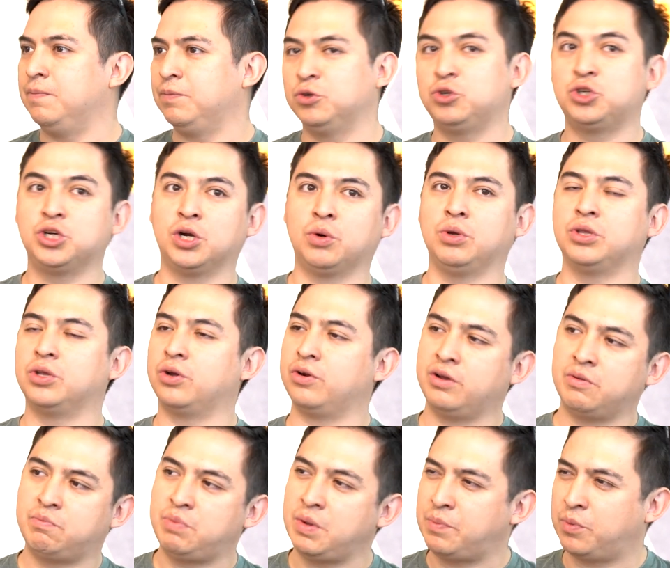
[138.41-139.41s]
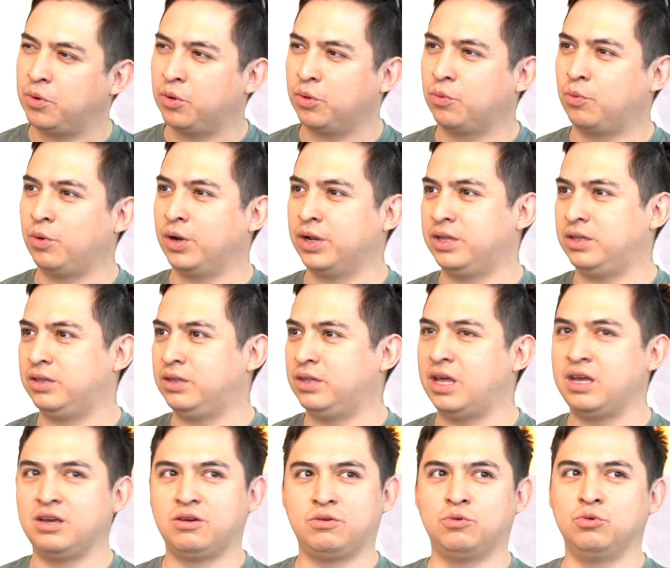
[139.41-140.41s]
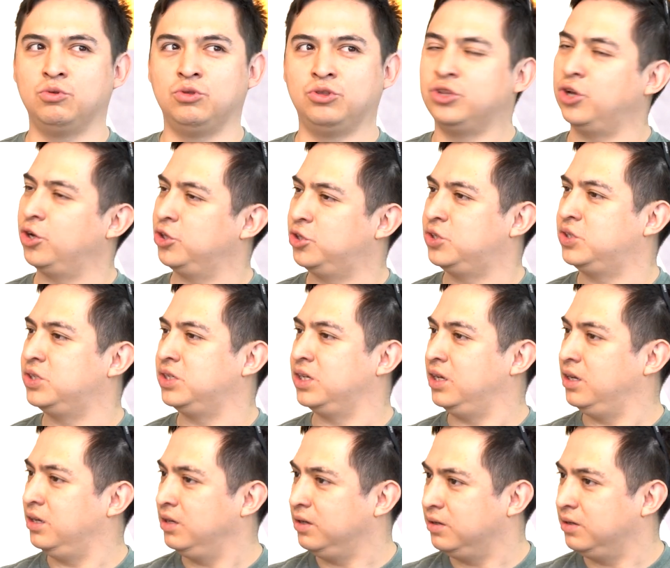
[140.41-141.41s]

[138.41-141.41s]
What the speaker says: to share with other people what they could not see.